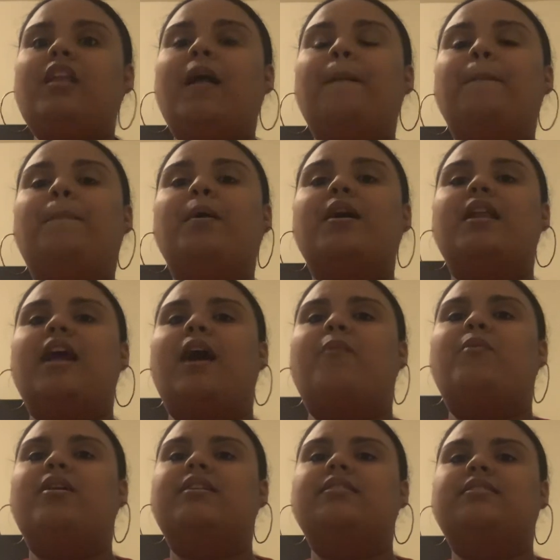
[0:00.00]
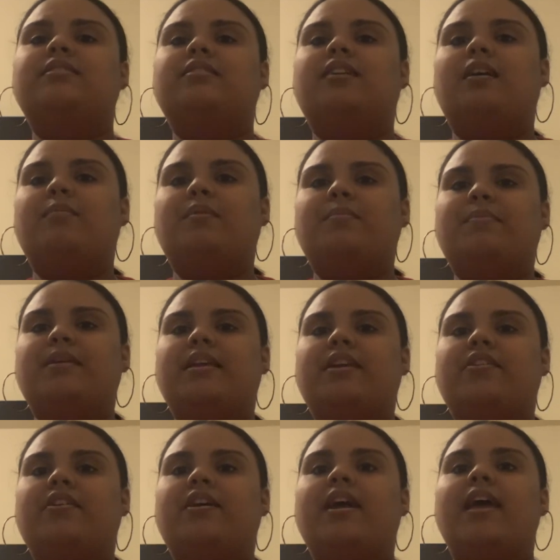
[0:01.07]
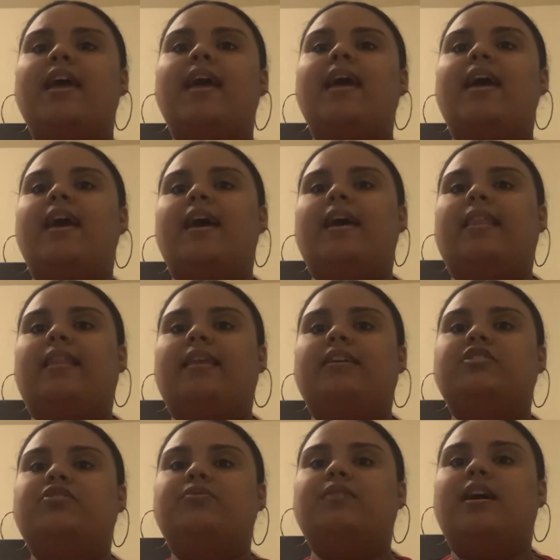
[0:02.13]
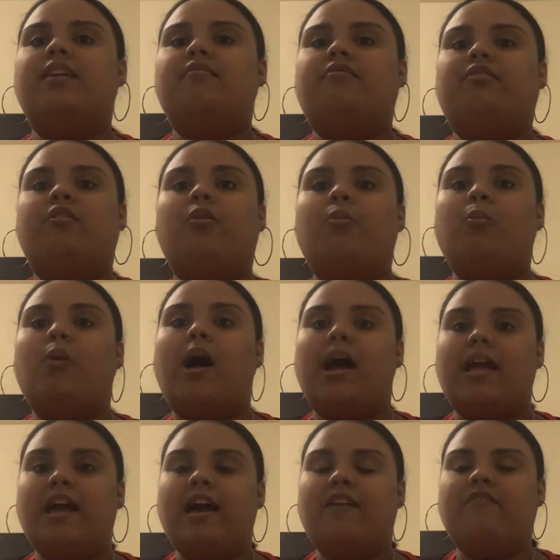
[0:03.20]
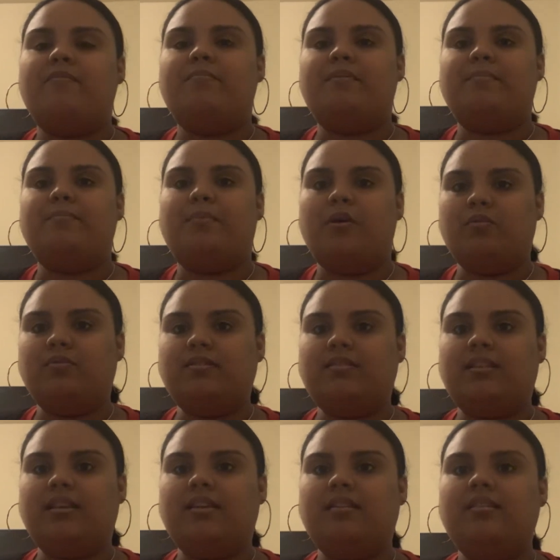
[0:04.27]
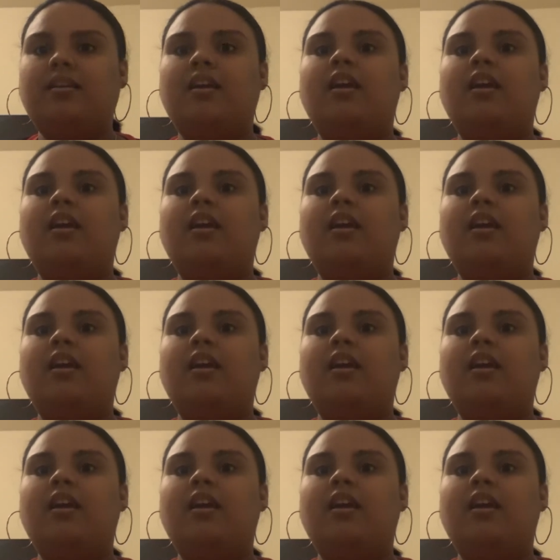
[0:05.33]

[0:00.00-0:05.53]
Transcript: but I wanted to come up here and let you guys know why I haven't been posting.